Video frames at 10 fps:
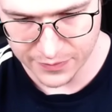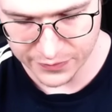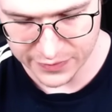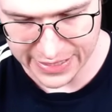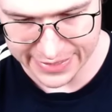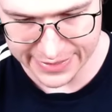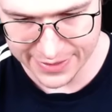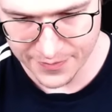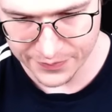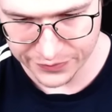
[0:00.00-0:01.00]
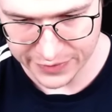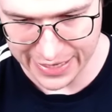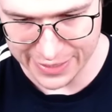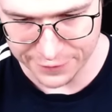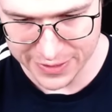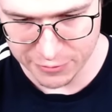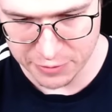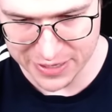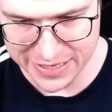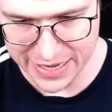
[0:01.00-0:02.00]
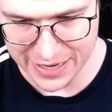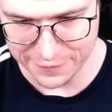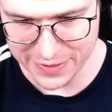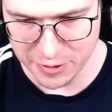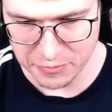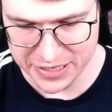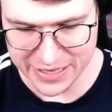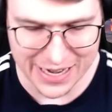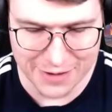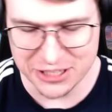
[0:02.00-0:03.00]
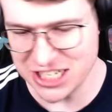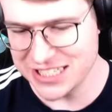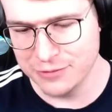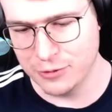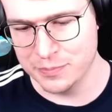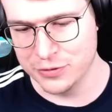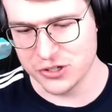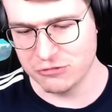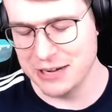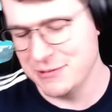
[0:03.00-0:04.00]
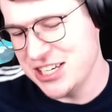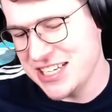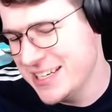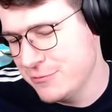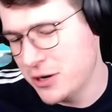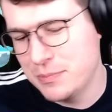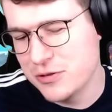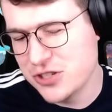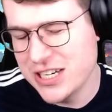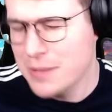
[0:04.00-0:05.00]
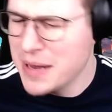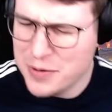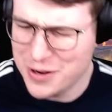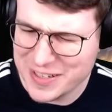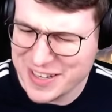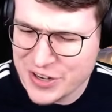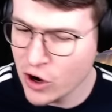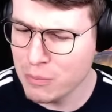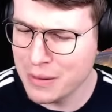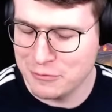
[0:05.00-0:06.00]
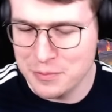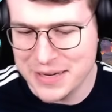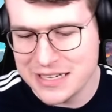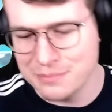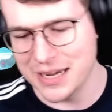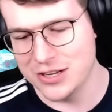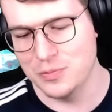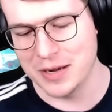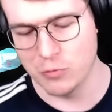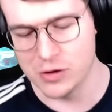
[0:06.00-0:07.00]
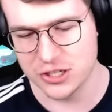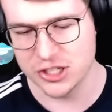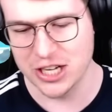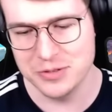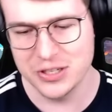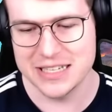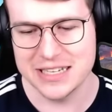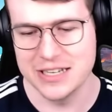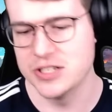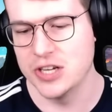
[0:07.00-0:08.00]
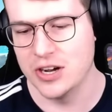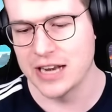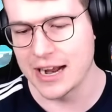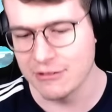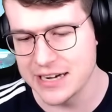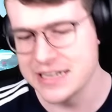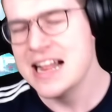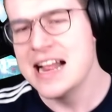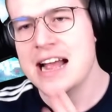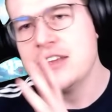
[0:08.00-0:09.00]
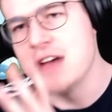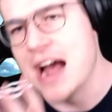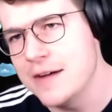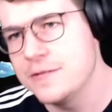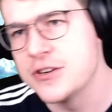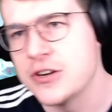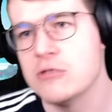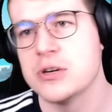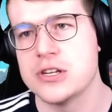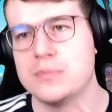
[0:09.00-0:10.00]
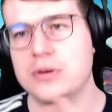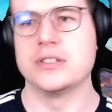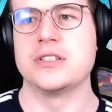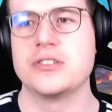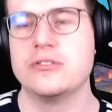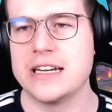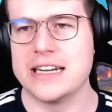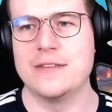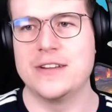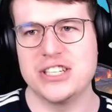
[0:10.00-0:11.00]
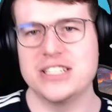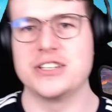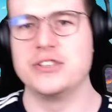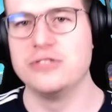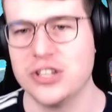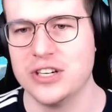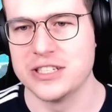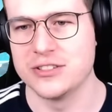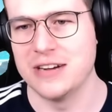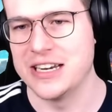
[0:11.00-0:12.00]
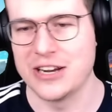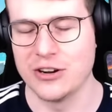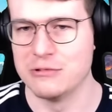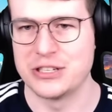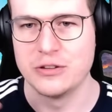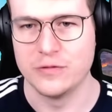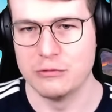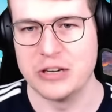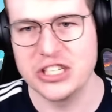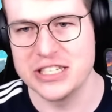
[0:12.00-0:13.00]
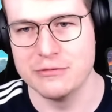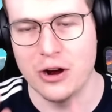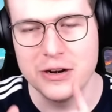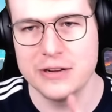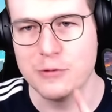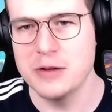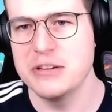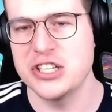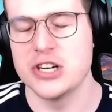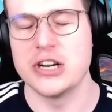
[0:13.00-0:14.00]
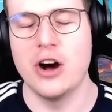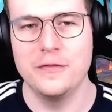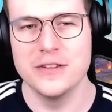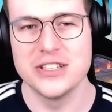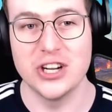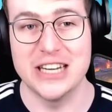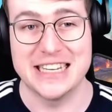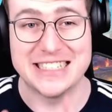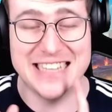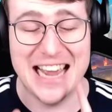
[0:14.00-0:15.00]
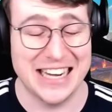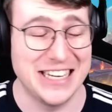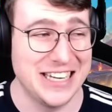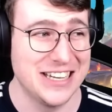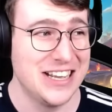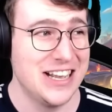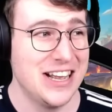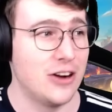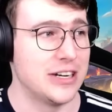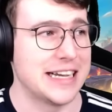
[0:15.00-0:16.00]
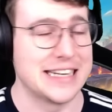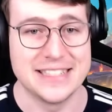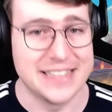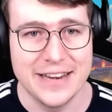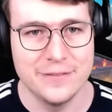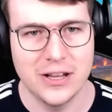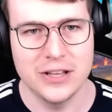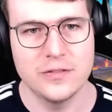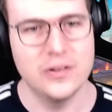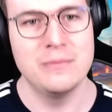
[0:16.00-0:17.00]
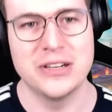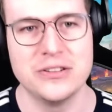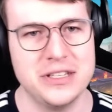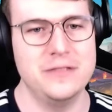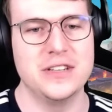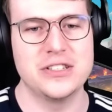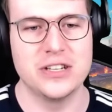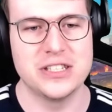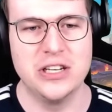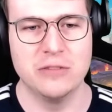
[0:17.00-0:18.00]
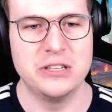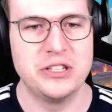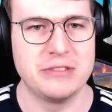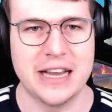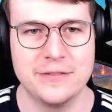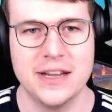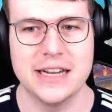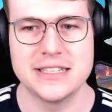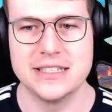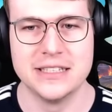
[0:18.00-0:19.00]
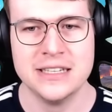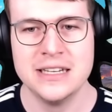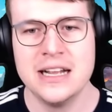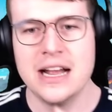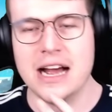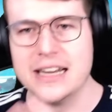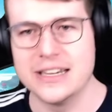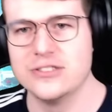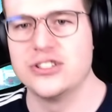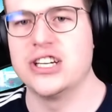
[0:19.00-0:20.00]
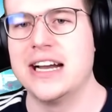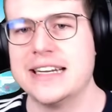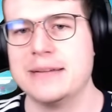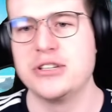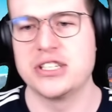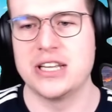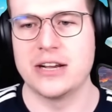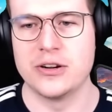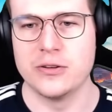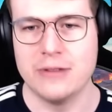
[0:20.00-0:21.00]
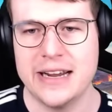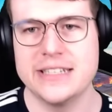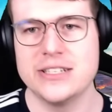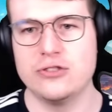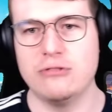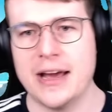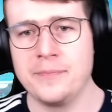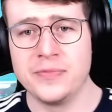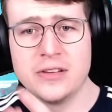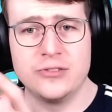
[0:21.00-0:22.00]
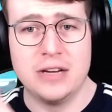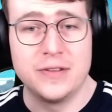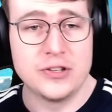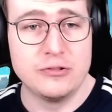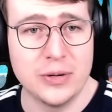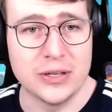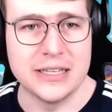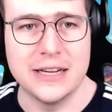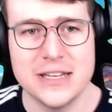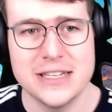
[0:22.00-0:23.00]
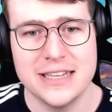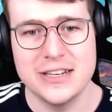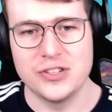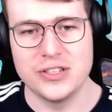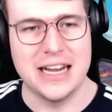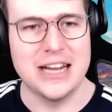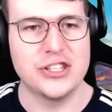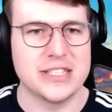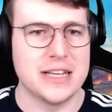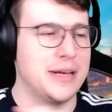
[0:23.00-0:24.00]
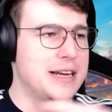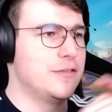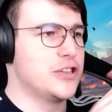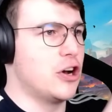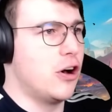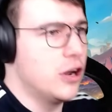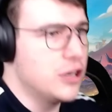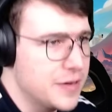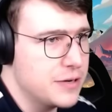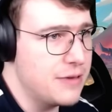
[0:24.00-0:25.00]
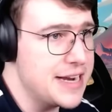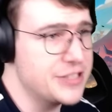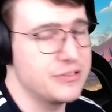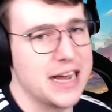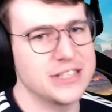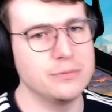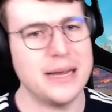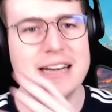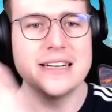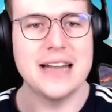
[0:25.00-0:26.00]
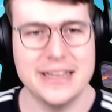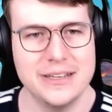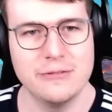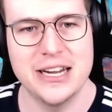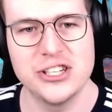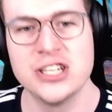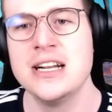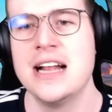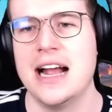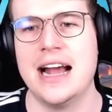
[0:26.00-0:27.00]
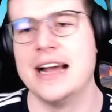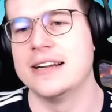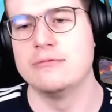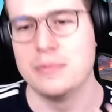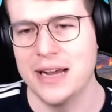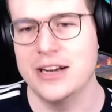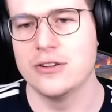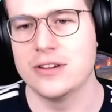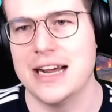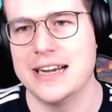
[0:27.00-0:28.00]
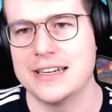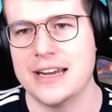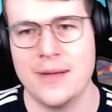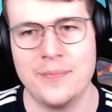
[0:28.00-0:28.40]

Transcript: Lightning. And I think we win here. Yeah, we just need one push, right? We just need one push. Did I play perfectly? No, but we're beating back-to-back world champs. You guys kind of saw, like, right? You have to know what the opponent is doing. They have, like, just, like, two choices, right? You can always go for witches. The one witch on offense got exactly, or, like, insane value for him. But on defense, honestly, not really doing anything against the Electro Giant. And we're just, like, gonna wait, try to have a troop on the left-hand side. So you can't just, like, play the Fisher all over the way. So he has to play it in lightning range. And we played a good lightning there.